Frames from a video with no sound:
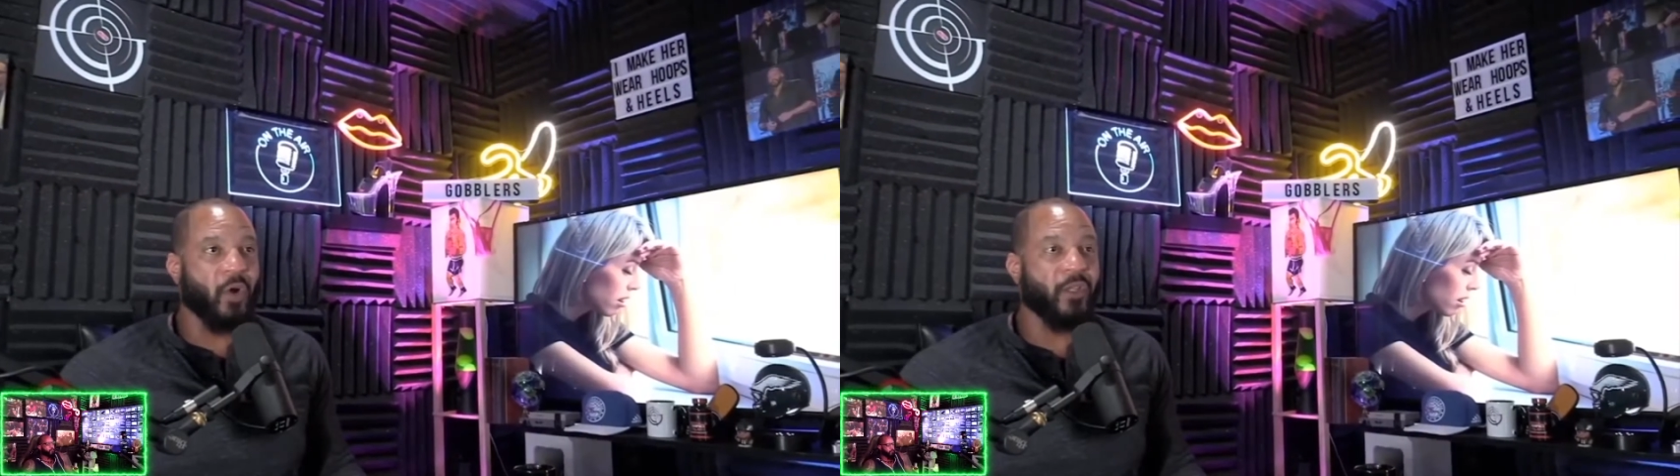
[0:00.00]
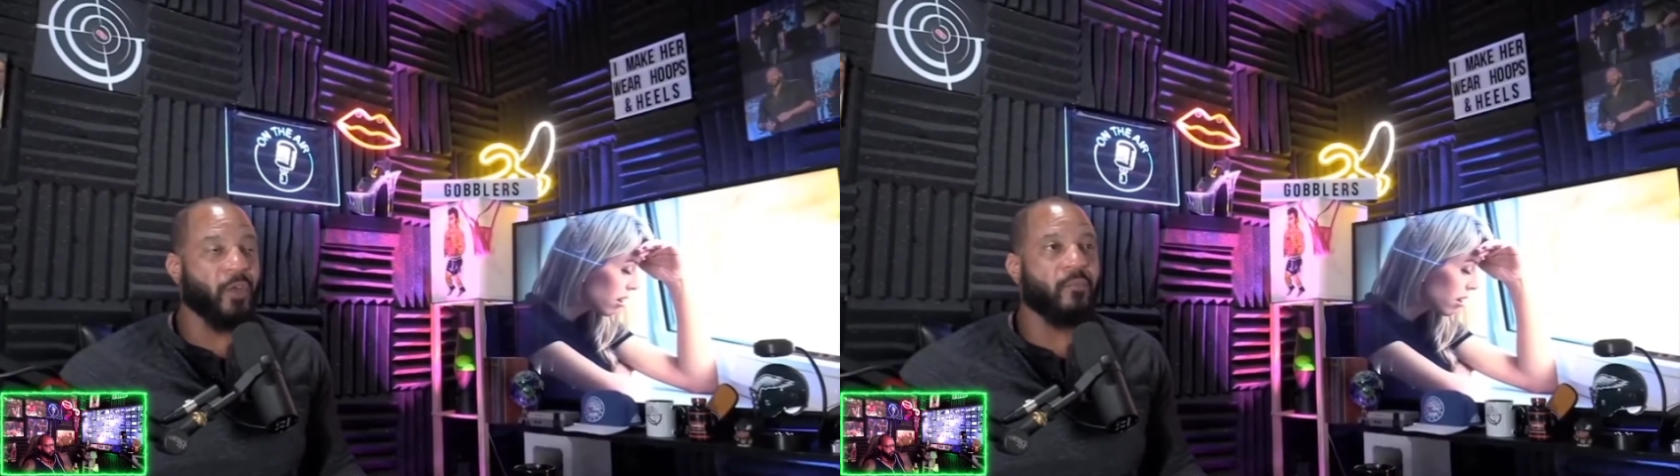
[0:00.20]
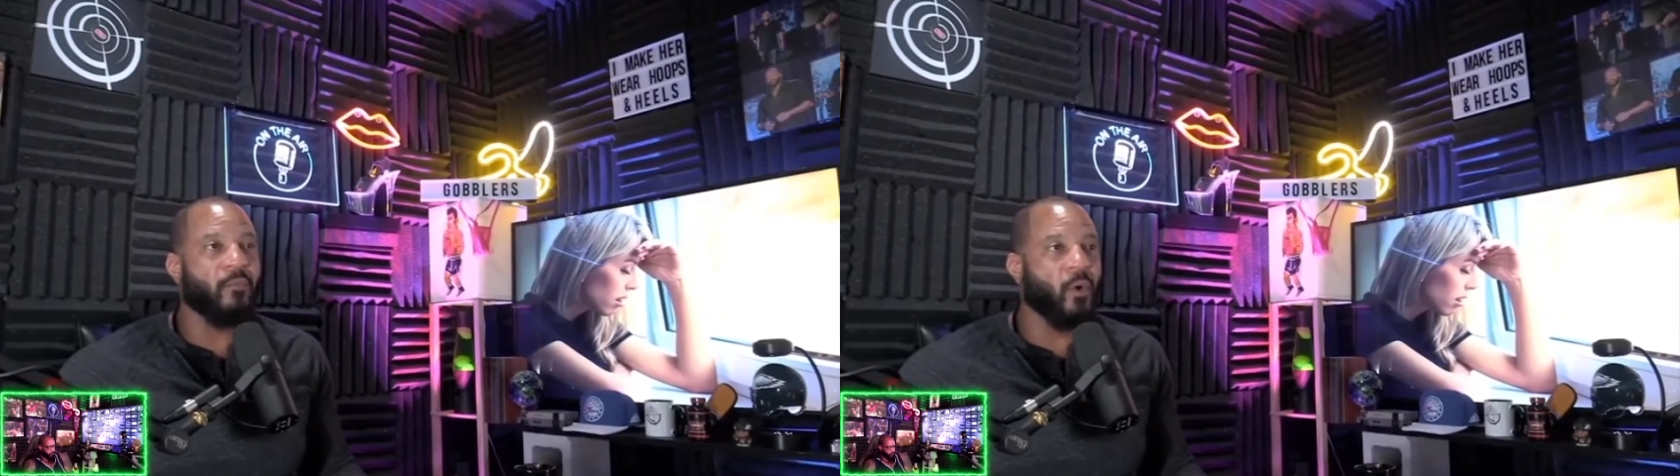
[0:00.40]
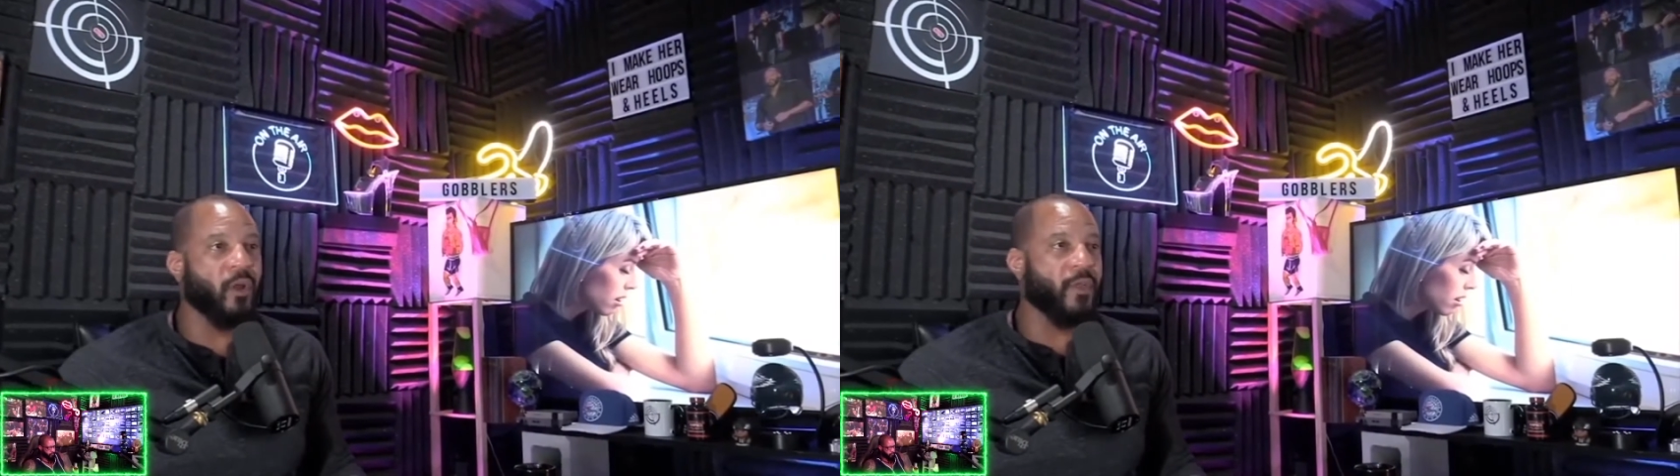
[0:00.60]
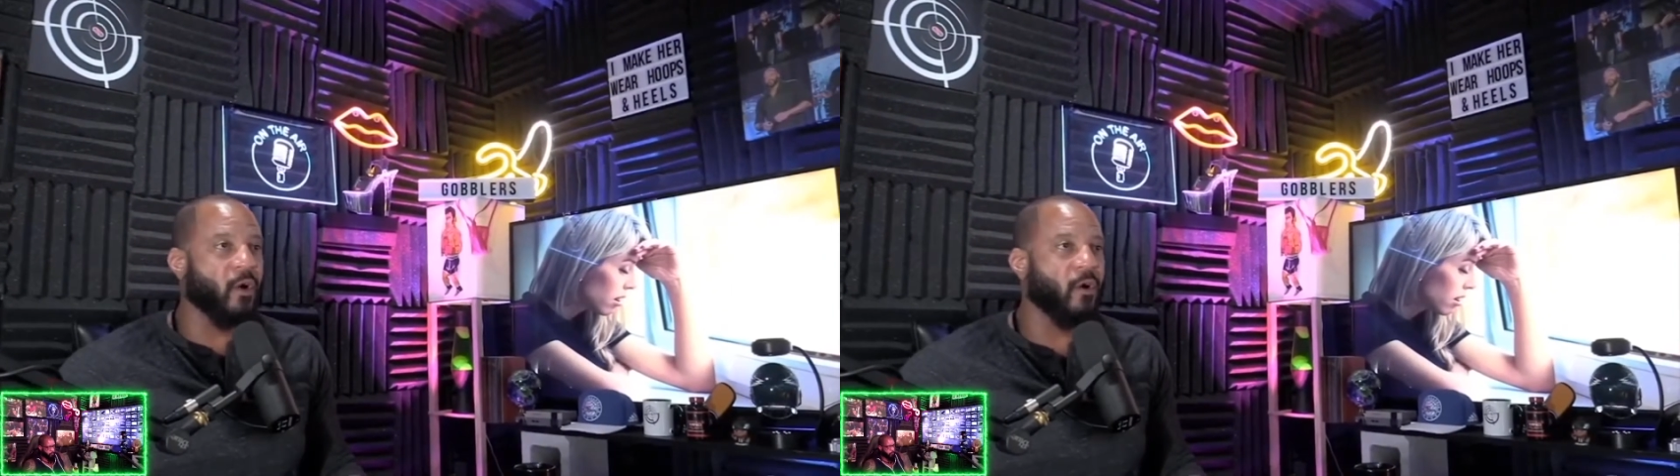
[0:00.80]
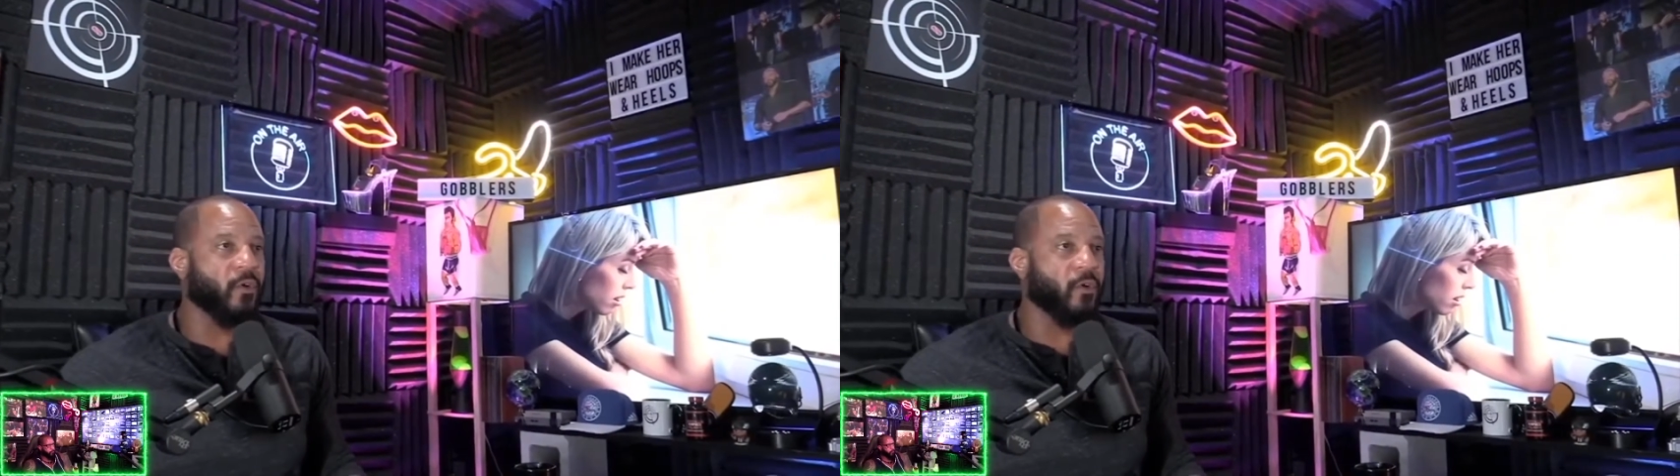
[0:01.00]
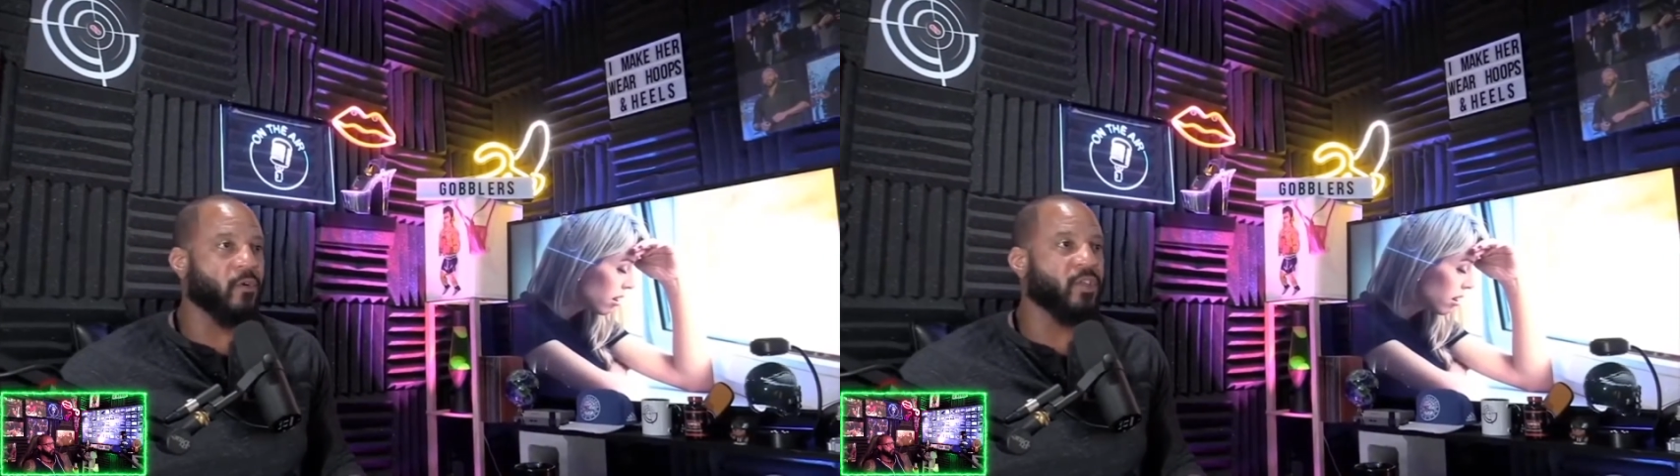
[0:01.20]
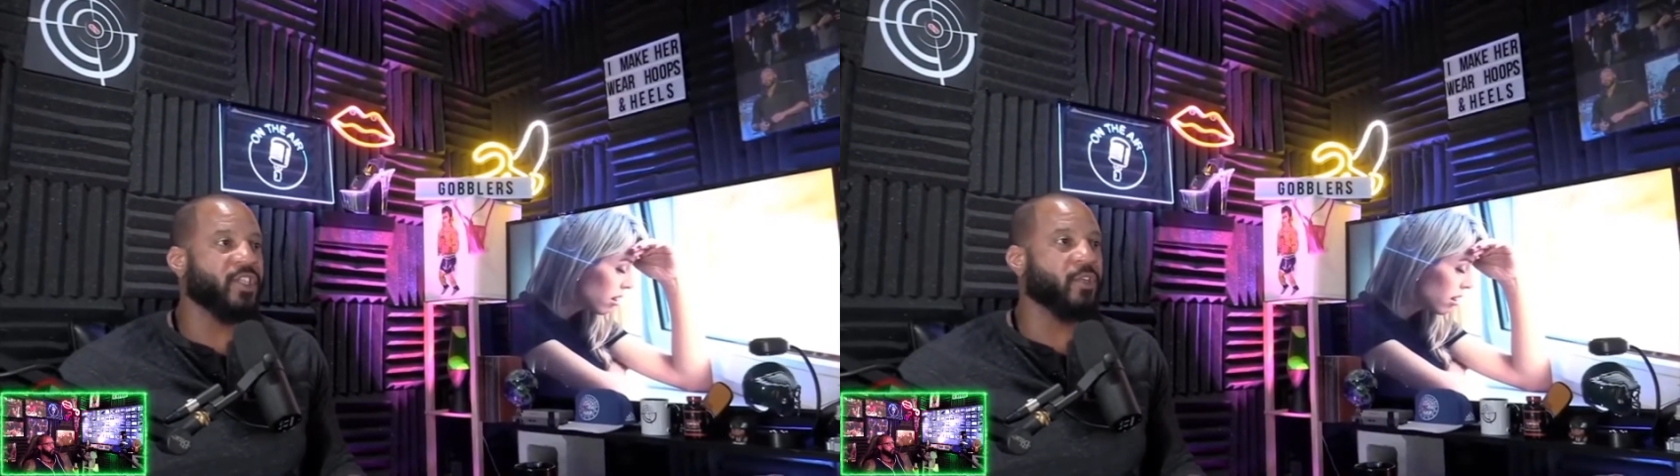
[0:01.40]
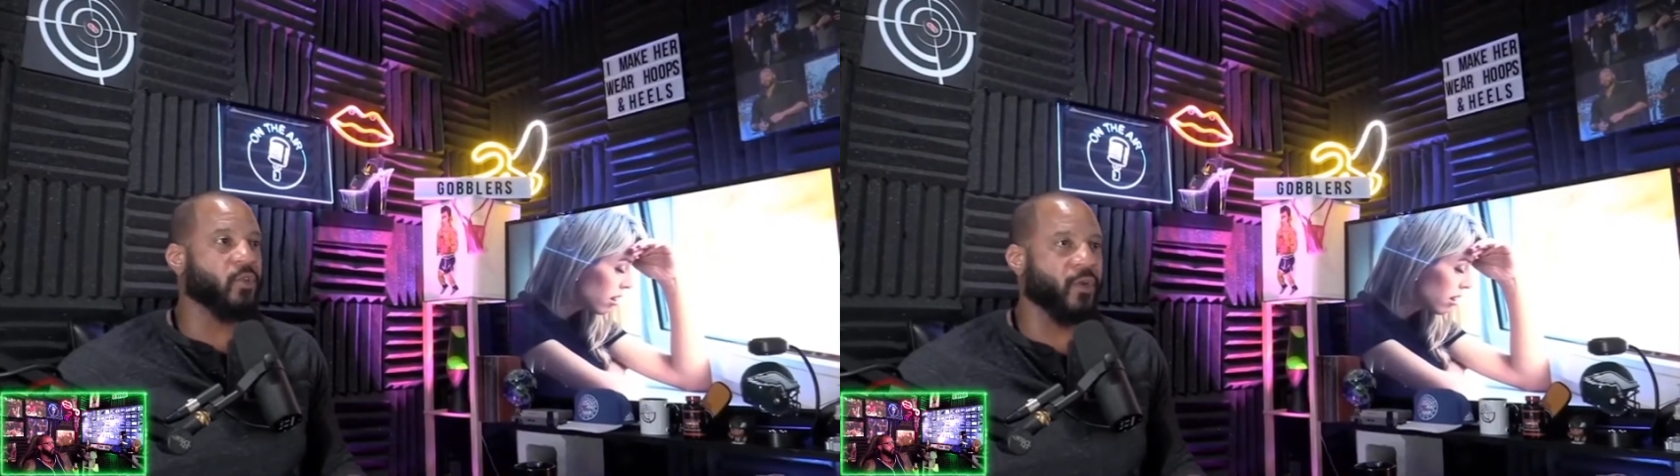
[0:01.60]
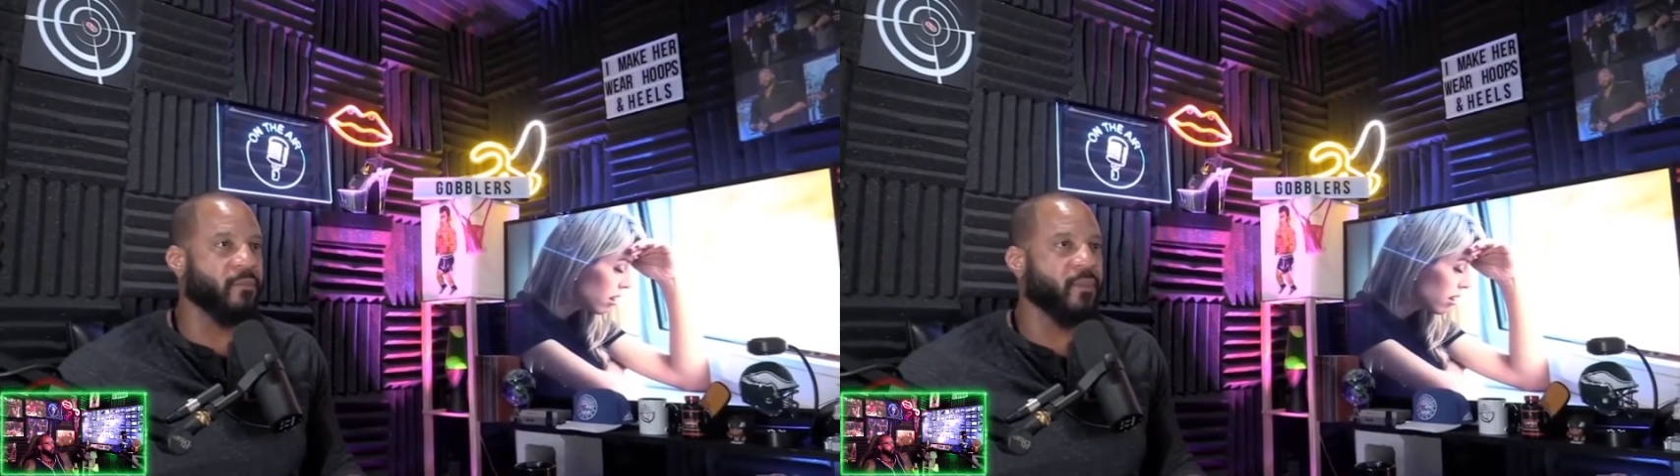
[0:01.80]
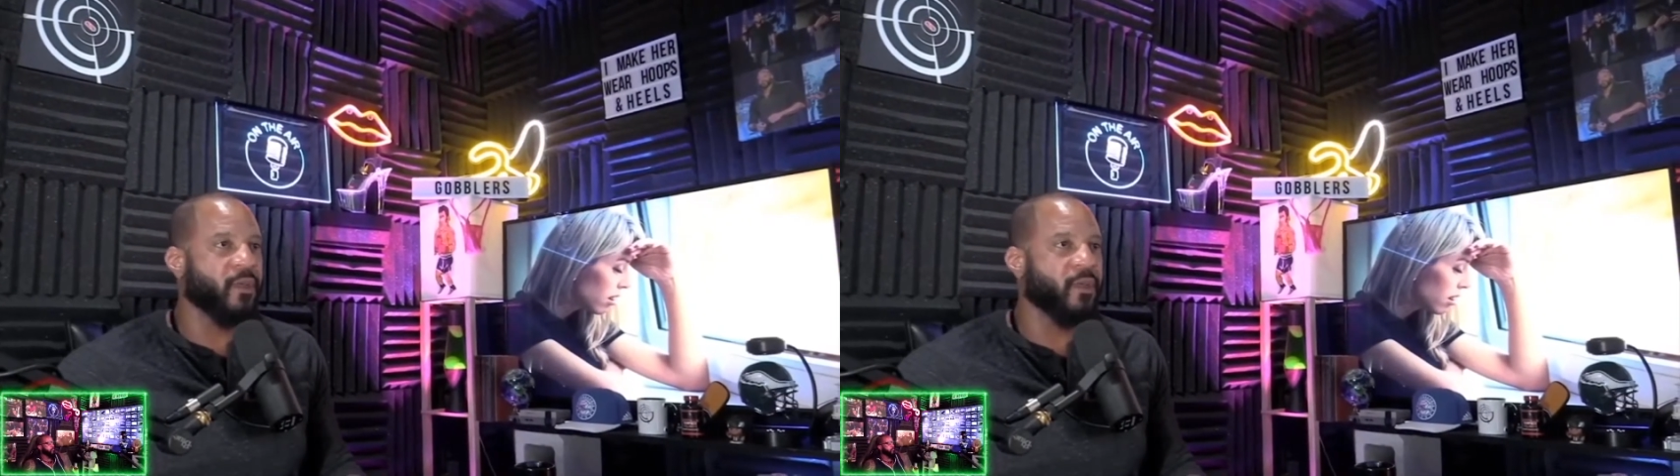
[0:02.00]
are little more than overgrown children.